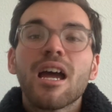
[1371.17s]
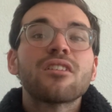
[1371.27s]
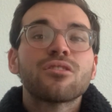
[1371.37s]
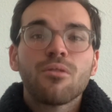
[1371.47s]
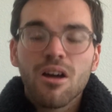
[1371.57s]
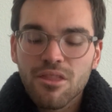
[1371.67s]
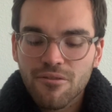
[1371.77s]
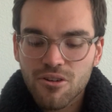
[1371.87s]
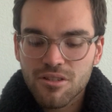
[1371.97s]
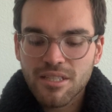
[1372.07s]
so on the
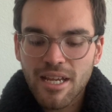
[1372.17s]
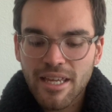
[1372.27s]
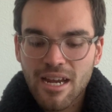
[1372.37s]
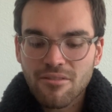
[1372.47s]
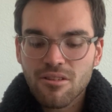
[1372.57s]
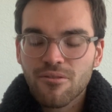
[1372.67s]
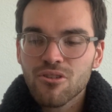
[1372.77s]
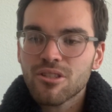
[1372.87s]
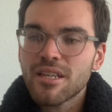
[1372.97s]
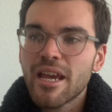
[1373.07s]
first date, like after the
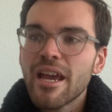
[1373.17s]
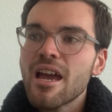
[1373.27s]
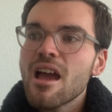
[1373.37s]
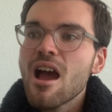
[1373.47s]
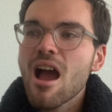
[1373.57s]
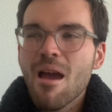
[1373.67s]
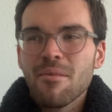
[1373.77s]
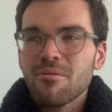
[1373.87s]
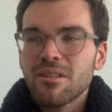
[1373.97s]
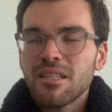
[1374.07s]
first date, I'm
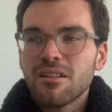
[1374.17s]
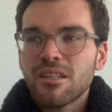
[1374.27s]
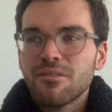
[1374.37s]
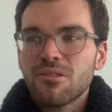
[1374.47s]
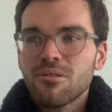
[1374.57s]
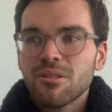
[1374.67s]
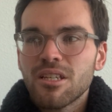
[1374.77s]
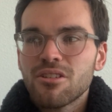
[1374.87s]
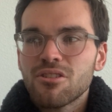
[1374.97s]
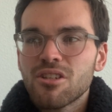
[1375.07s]
not really looking for a
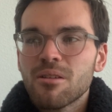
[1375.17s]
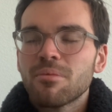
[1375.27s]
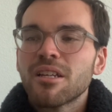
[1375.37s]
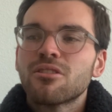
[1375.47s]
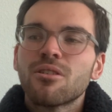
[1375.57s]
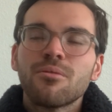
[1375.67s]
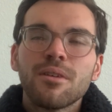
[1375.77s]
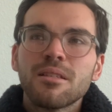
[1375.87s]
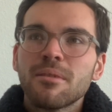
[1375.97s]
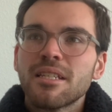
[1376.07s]
relationship. Like, don't
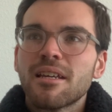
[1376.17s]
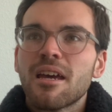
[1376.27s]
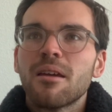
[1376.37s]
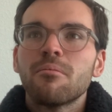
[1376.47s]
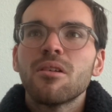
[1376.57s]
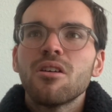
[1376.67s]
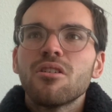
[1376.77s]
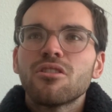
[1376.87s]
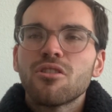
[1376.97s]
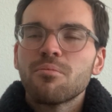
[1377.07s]
waste my time.
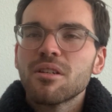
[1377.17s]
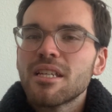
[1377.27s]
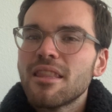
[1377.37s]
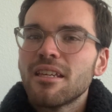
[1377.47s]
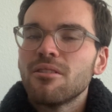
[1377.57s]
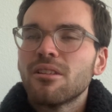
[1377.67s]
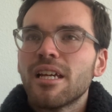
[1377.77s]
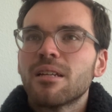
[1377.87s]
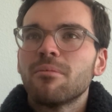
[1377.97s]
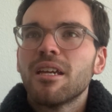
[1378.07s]
Don't pretend that you
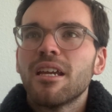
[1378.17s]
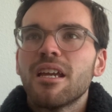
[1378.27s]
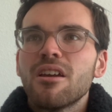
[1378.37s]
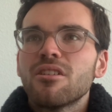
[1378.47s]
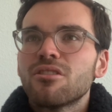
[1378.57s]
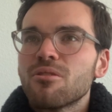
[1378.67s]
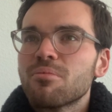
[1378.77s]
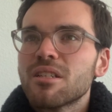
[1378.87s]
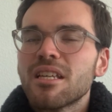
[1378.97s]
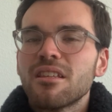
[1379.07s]
like me. Don't
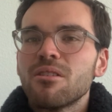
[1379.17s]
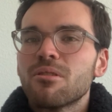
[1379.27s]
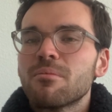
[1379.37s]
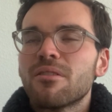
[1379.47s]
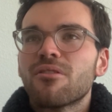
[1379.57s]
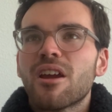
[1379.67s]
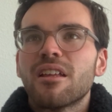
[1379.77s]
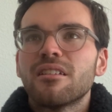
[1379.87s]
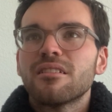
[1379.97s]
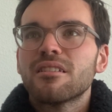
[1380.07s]
pretend that you want to be
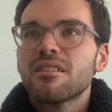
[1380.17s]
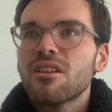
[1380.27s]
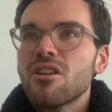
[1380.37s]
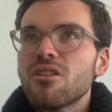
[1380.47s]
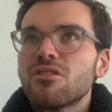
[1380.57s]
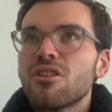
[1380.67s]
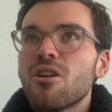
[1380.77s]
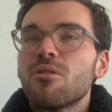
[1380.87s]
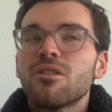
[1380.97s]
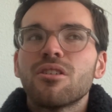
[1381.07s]
friends.
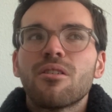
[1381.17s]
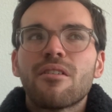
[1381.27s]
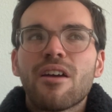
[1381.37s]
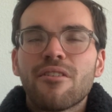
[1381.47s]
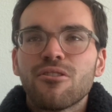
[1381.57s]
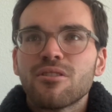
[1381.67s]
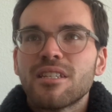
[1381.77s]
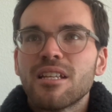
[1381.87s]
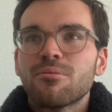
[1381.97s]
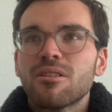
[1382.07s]
Don't, I've had first
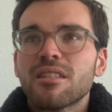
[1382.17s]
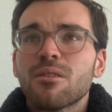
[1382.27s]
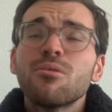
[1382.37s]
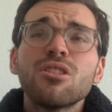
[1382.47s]
dates where it's like, we